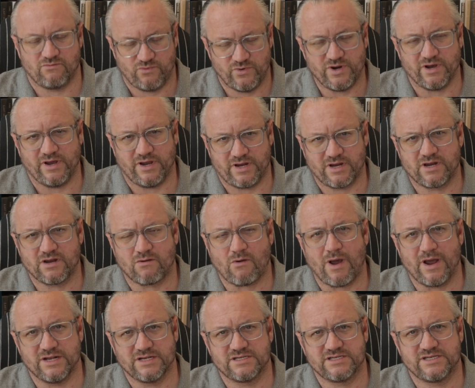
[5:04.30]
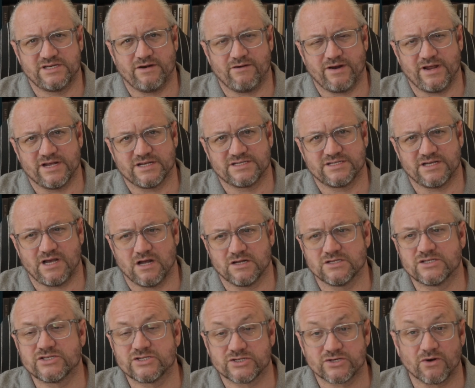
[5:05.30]
really quite serious
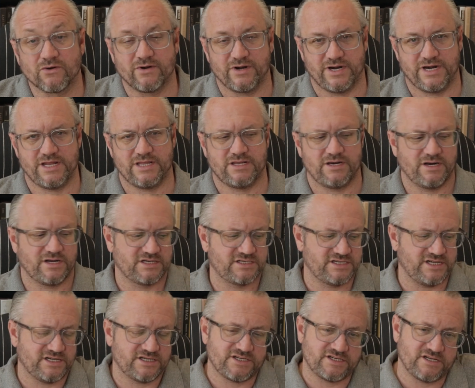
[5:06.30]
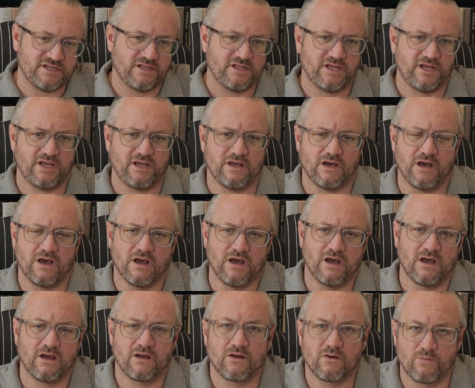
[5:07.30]
uncertainty that exists in
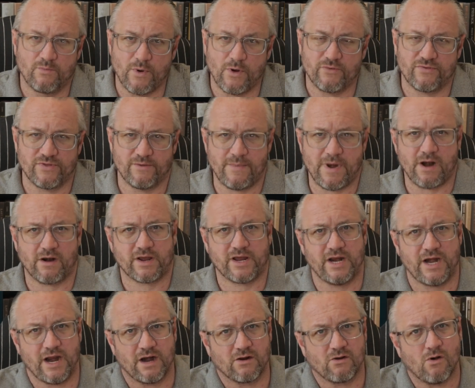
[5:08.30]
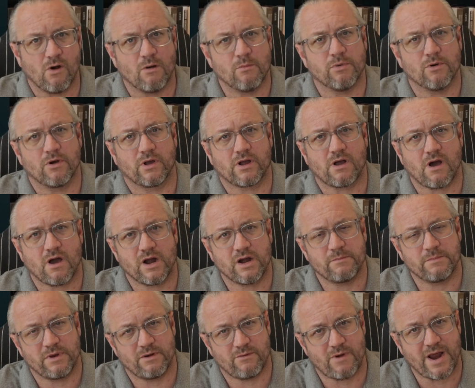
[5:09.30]
the both American and global
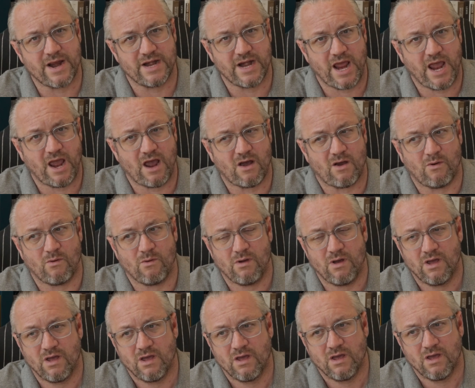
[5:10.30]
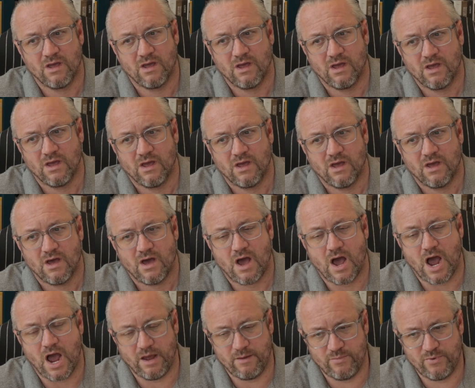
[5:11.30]
economy right now,
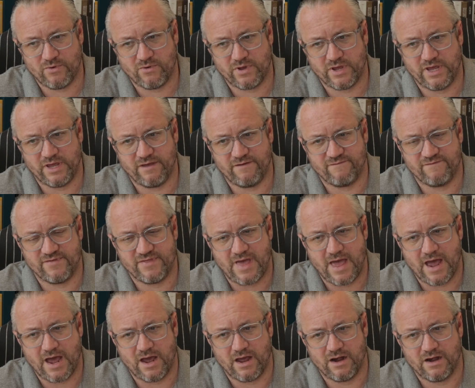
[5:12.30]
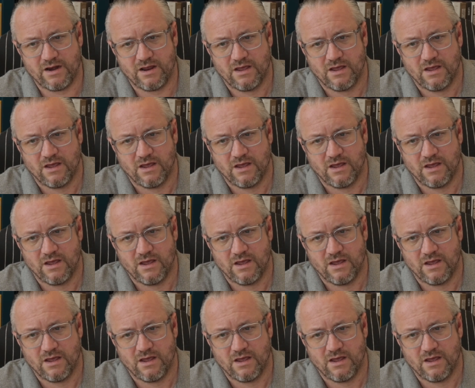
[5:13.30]
I believe that